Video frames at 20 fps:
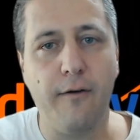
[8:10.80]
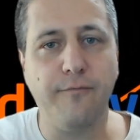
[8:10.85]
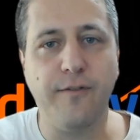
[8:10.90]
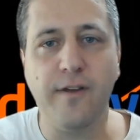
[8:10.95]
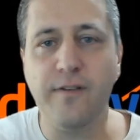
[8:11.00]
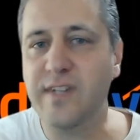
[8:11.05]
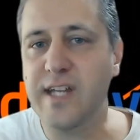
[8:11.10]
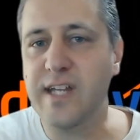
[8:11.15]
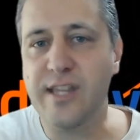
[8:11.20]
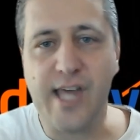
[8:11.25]

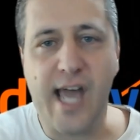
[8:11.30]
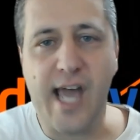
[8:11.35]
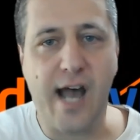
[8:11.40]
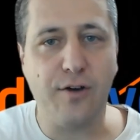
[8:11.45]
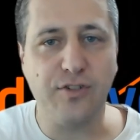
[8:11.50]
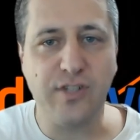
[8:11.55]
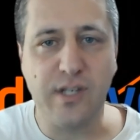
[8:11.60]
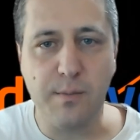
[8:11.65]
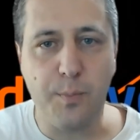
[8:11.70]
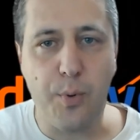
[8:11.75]

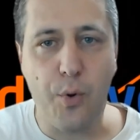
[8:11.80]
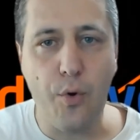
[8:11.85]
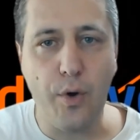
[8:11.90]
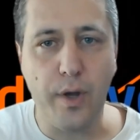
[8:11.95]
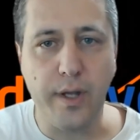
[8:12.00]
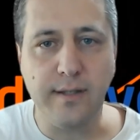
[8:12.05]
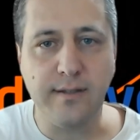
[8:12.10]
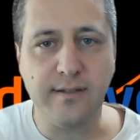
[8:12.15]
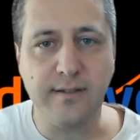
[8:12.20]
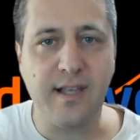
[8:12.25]
50,000
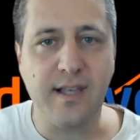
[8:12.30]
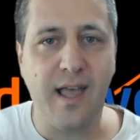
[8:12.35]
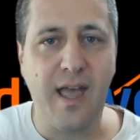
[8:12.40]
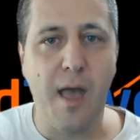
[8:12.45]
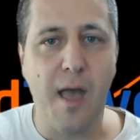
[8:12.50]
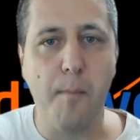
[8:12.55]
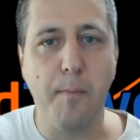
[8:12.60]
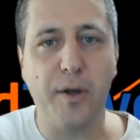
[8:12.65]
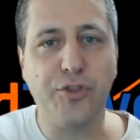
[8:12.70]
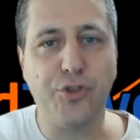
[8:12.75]
points,
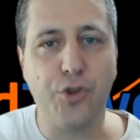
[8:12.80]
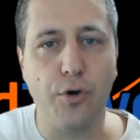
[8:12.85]
but